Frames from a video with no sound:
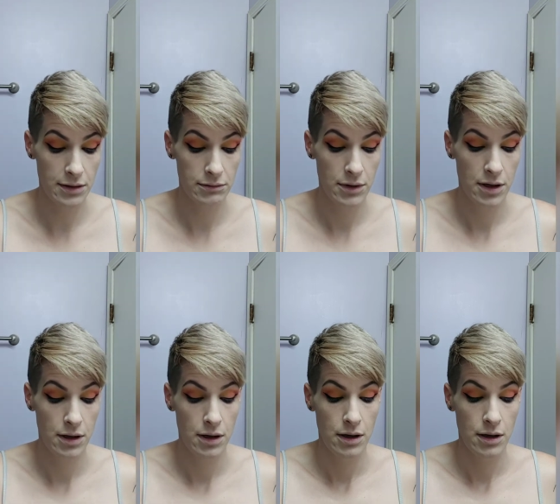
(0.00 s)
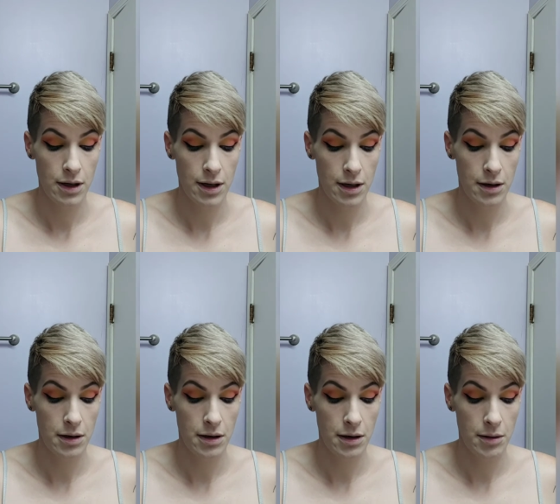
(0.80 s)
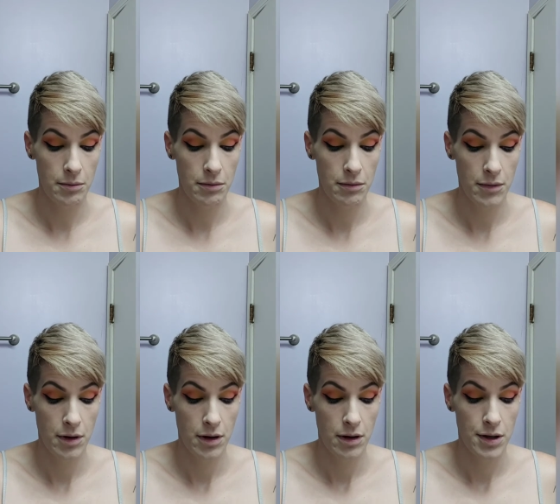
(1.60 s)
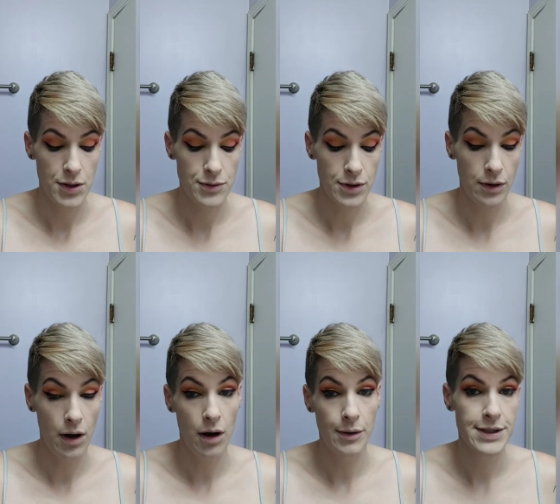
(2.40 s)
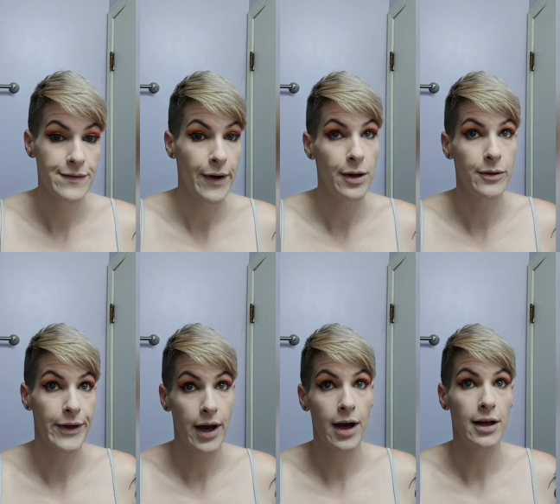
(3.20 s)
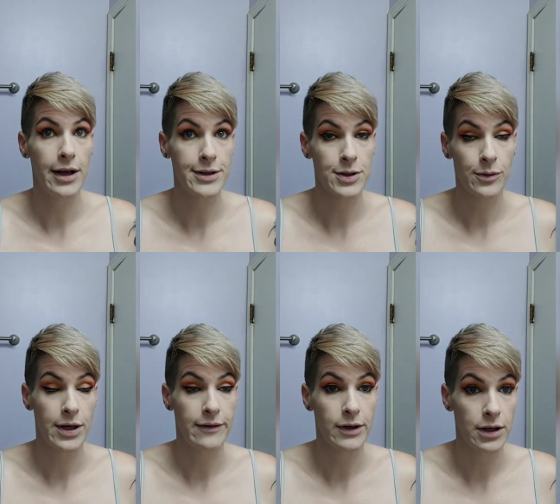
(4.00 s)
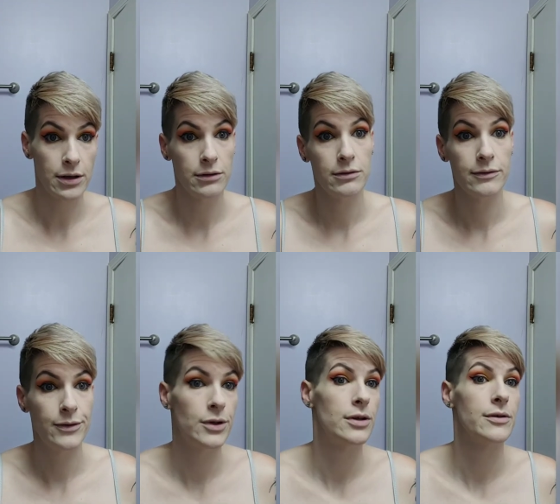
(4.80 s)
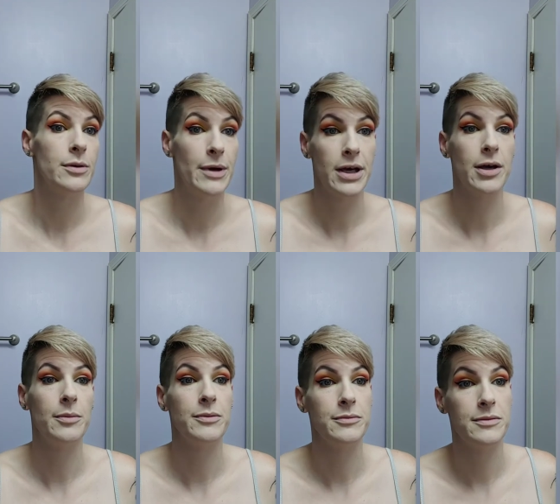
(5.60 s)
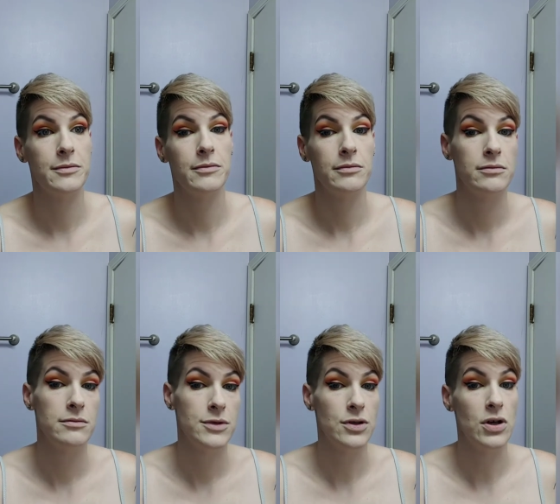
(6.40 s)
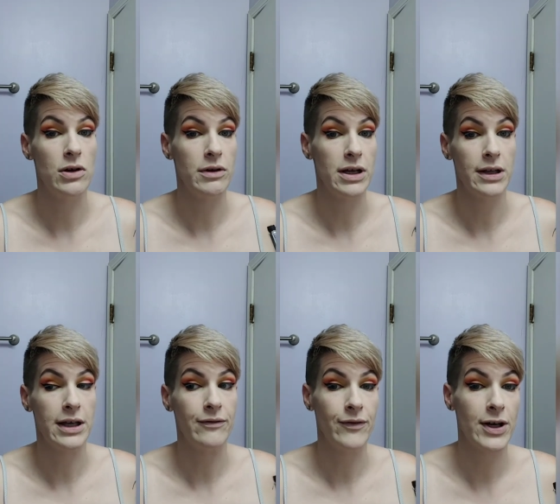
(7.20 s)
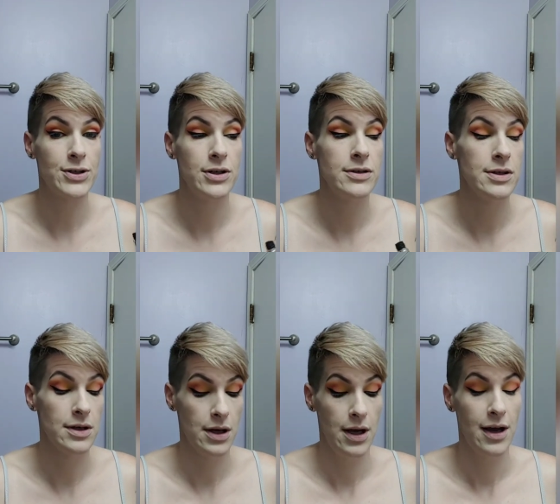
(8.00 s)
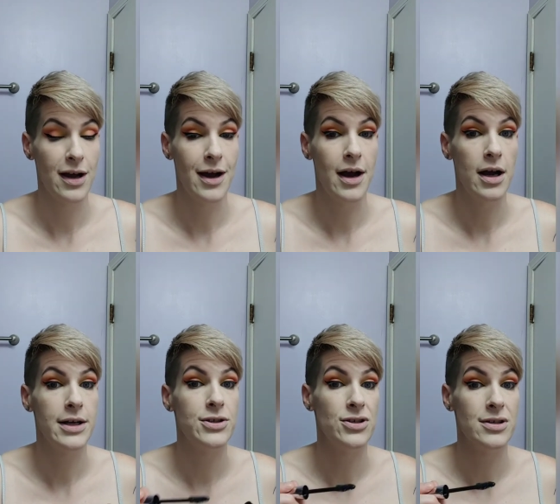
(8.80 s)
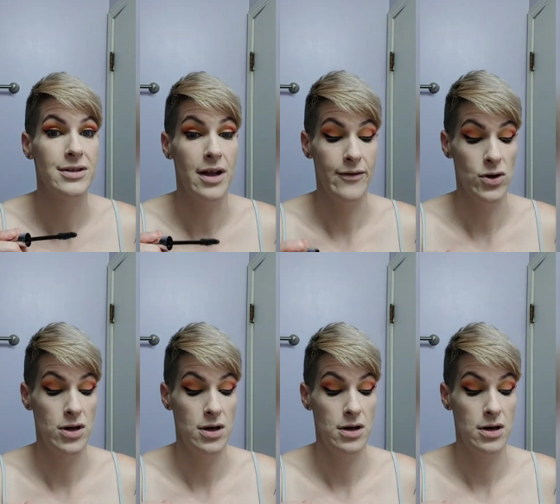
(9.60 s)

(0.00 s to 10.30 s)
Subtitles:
You should always follow the guidelines or whatever for the makeup so you don't get like infections. I just never have.